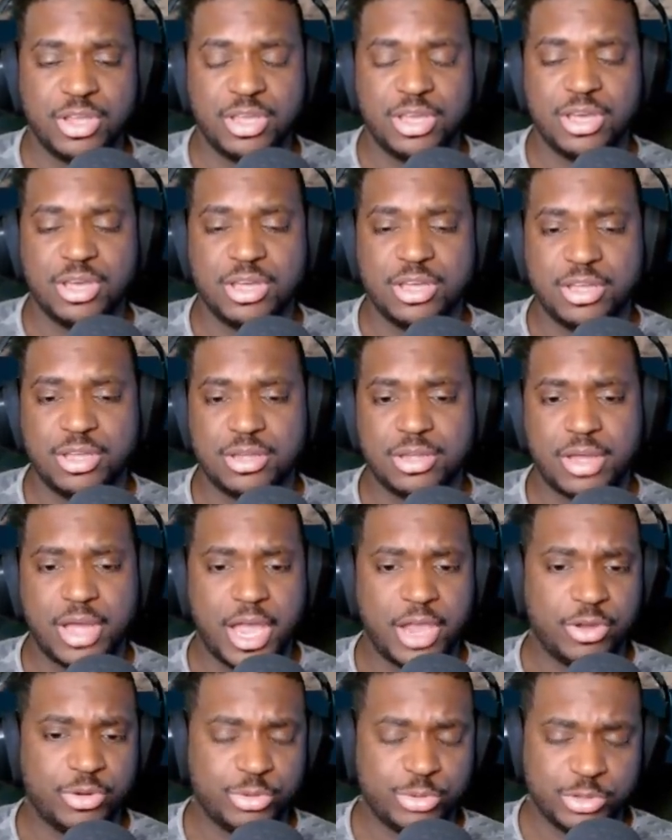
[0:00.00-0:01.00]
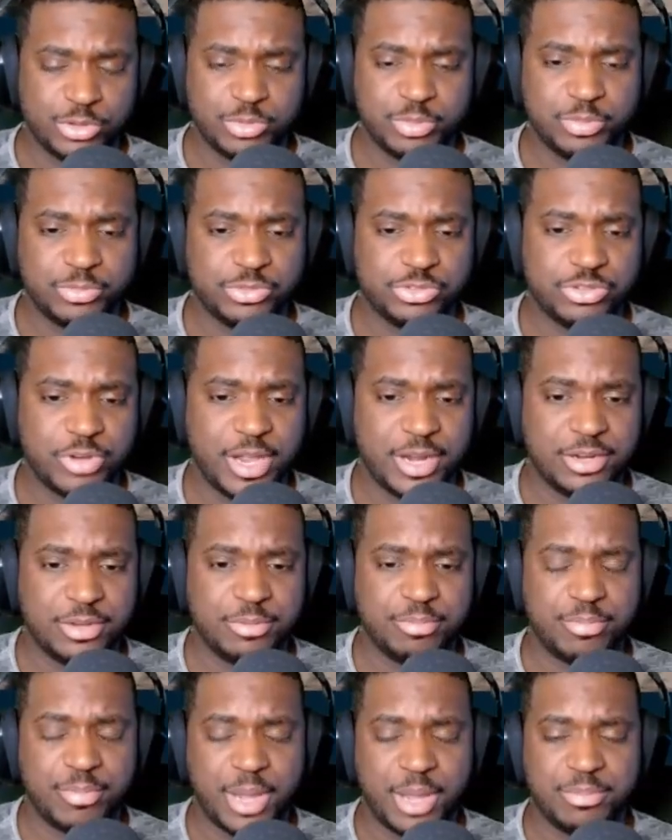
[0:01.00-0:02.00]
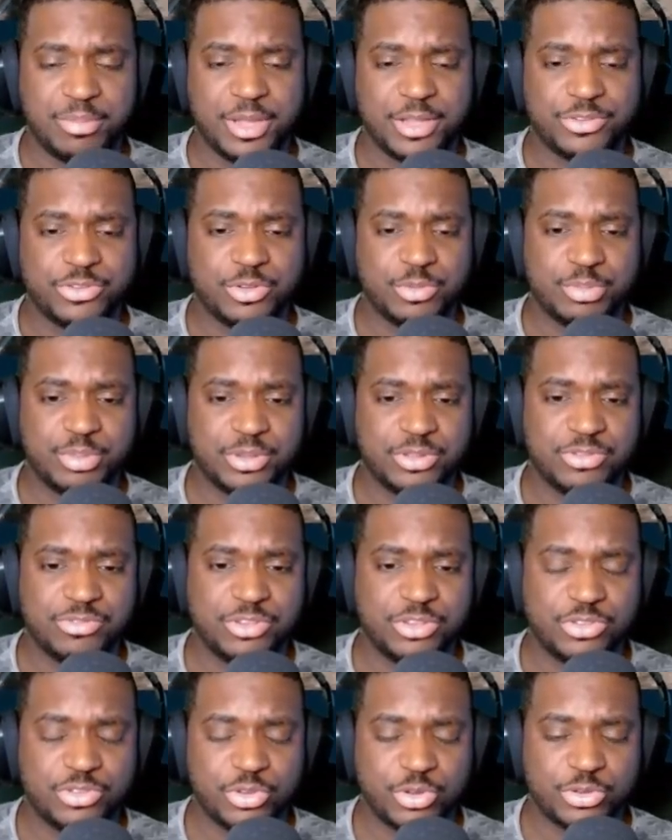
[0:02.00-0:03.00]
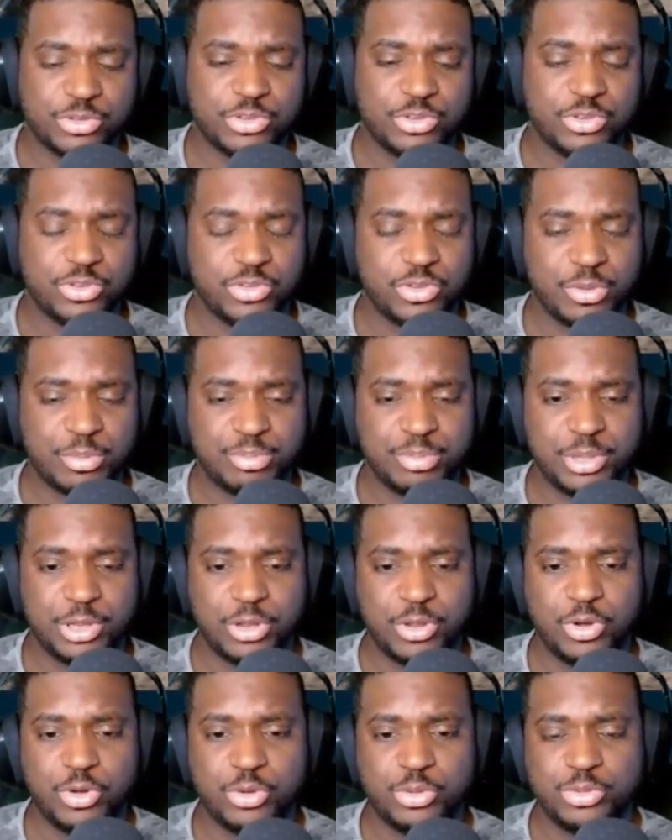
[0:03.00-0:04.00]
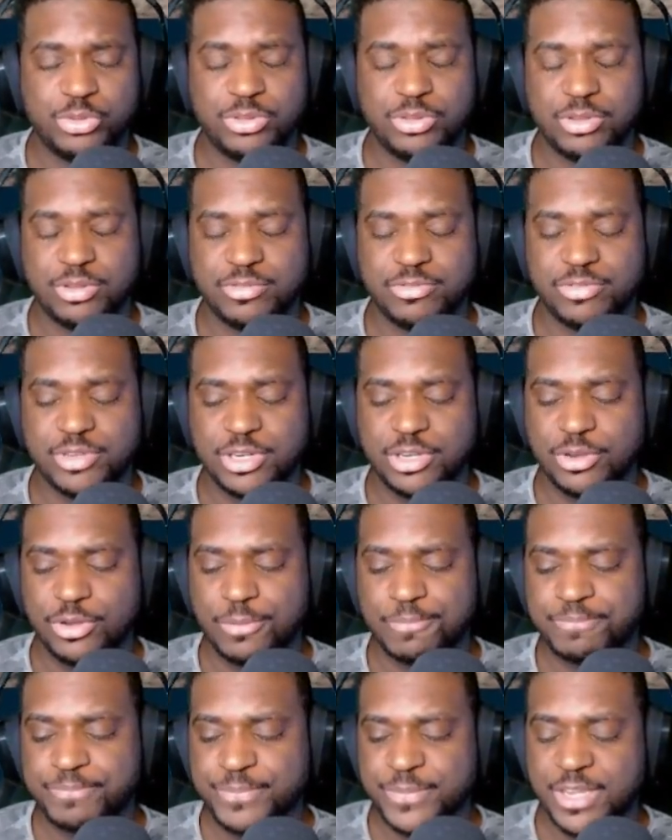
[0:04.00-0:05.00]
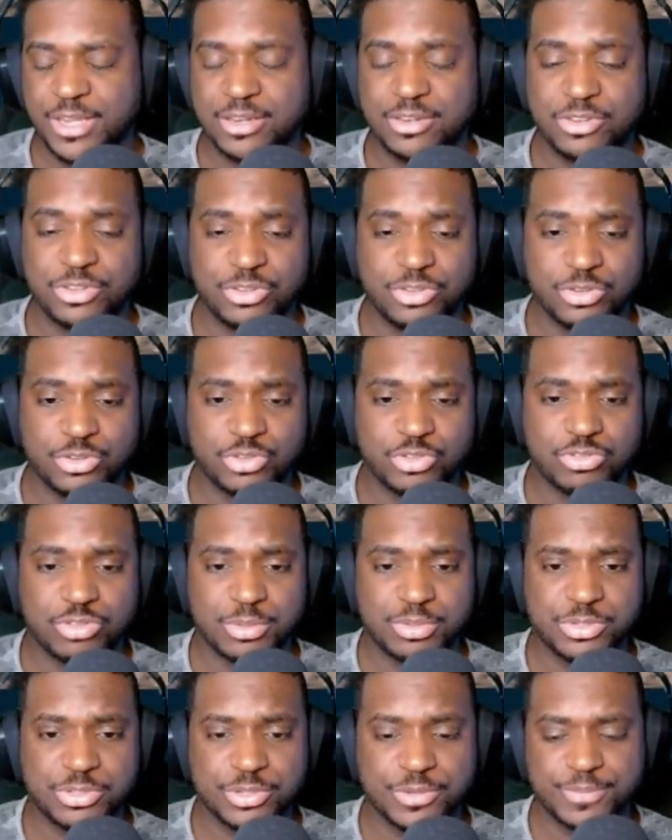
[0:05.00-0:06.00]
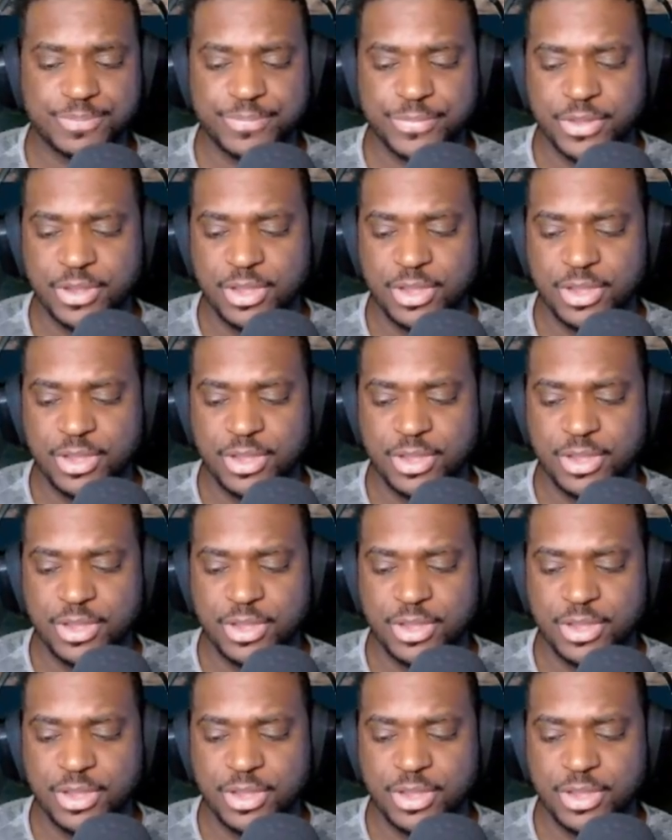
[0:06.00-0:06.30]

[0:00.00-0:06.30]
I always try my best to put the resources below the video in the description,